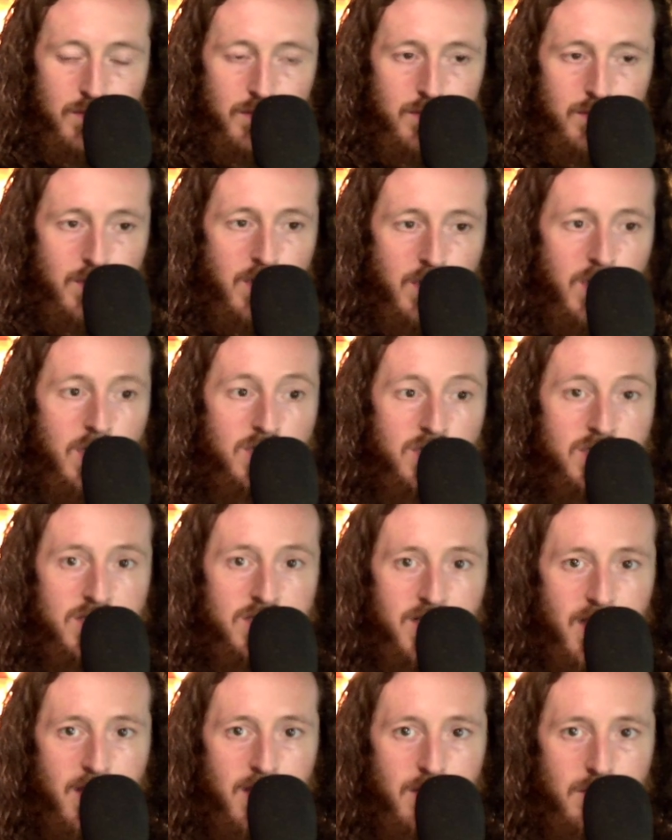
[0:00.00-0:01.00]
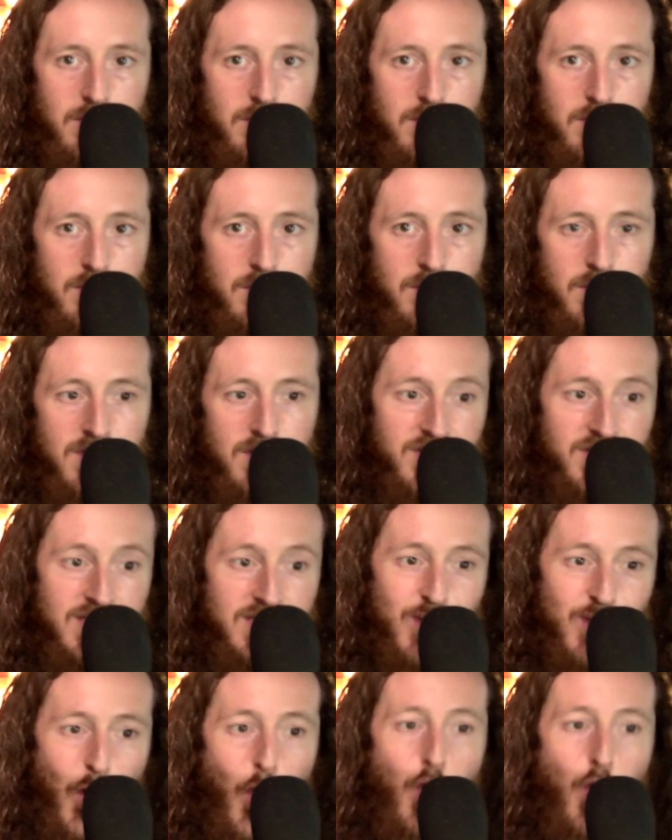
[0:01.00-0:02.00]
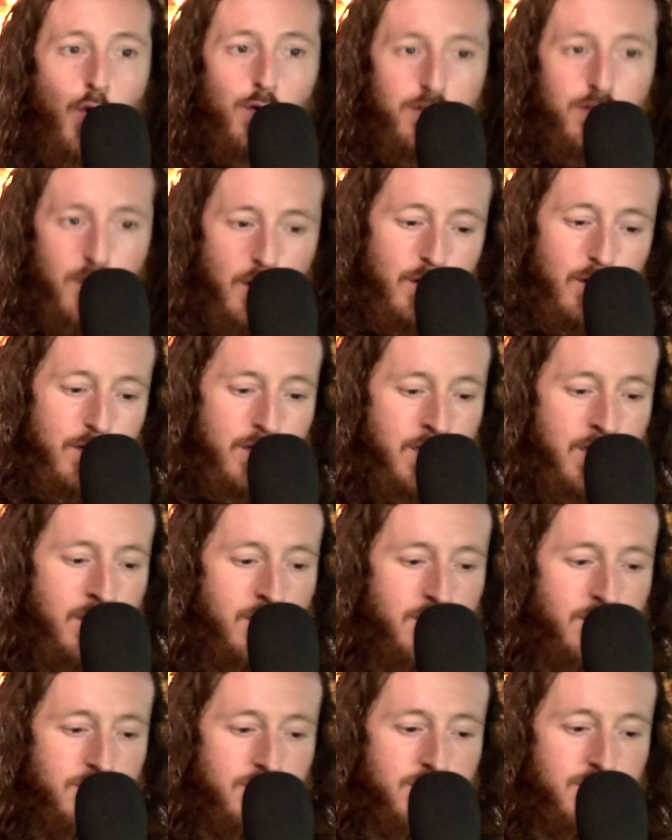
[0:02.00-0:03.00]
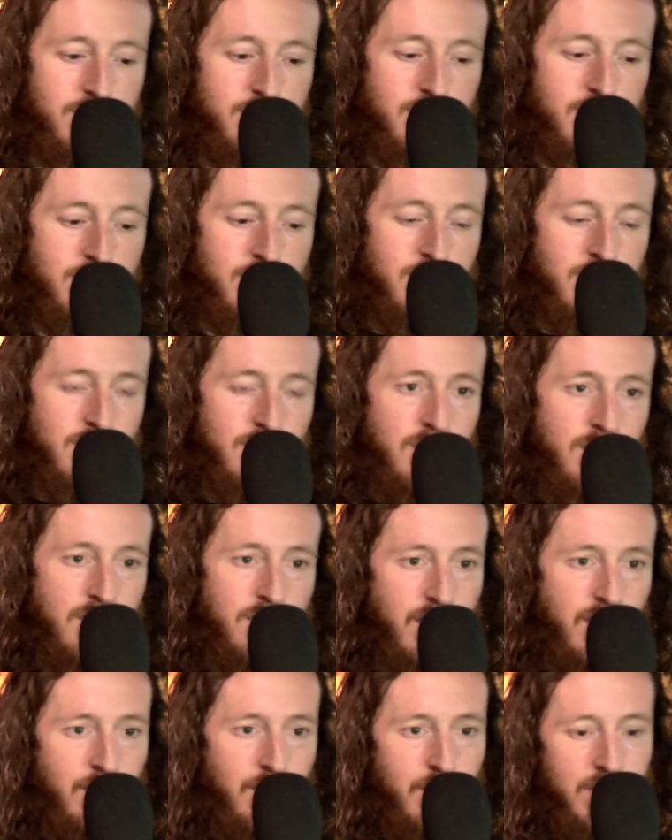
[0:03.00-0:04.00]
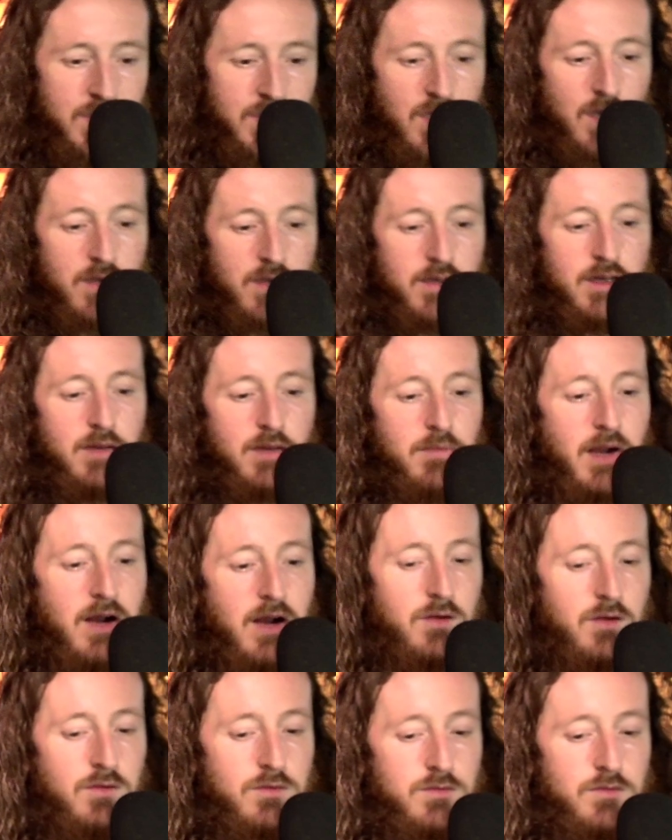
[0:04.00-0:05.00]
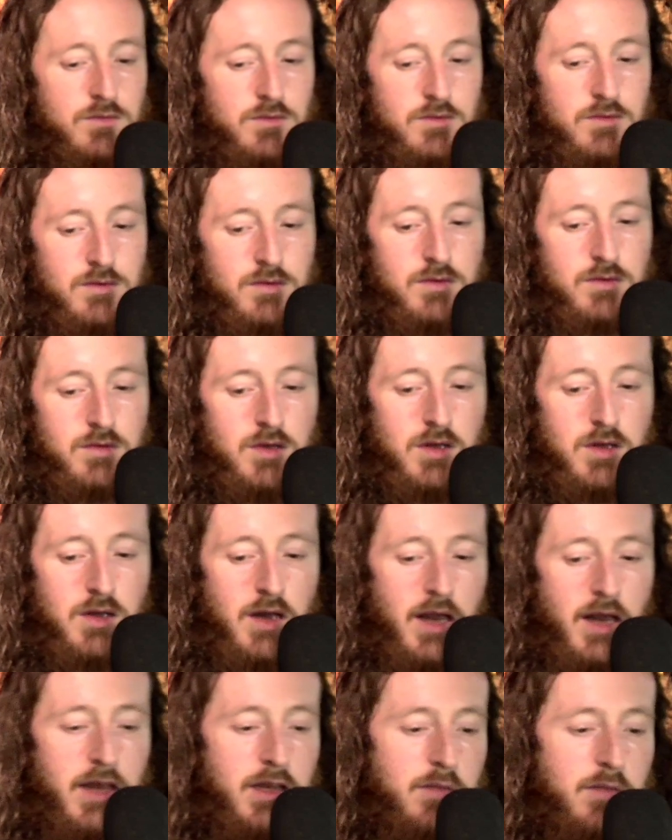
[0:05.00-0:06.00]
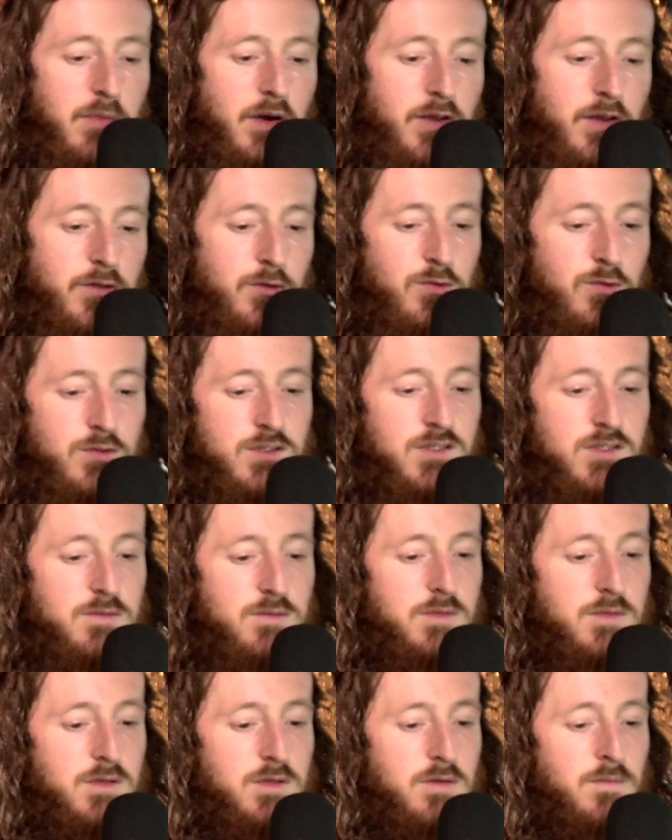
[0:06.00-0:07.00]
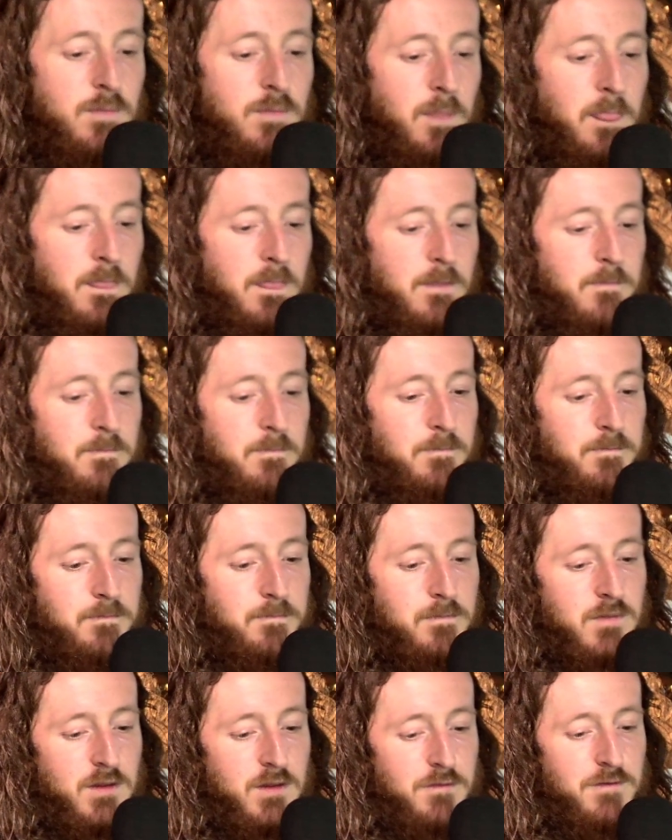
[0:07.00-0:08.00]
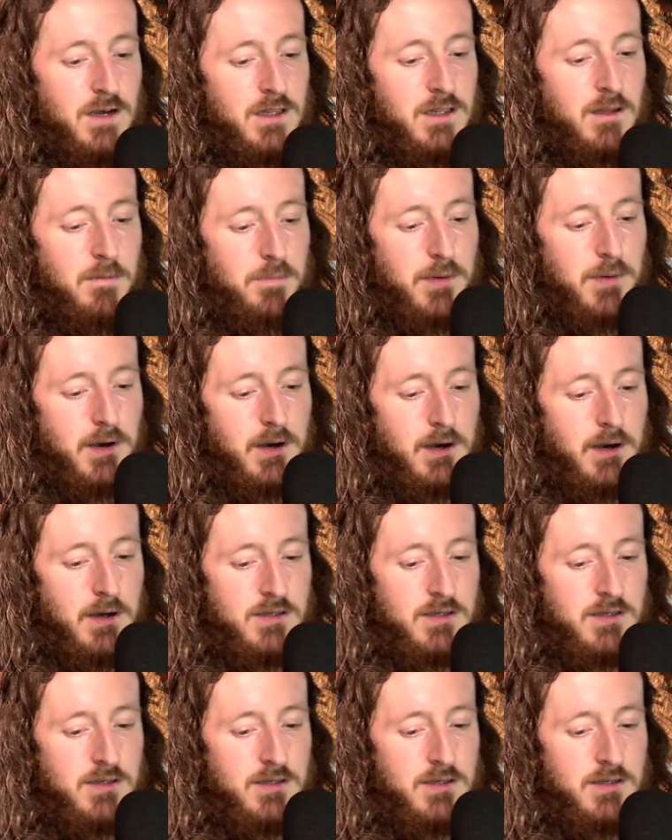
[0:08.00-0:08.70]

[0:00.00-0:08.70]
escape. But these are the archons. They've been talking about anybody who's developed a